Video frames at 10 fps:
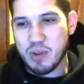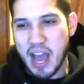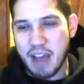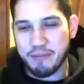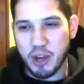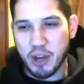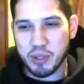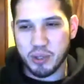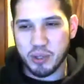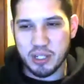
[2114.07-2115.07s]
do anything?
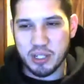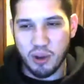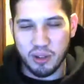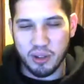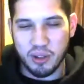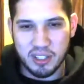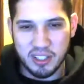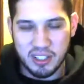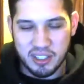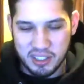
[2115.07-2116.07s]
He could do
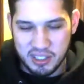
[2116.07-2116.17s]
anything.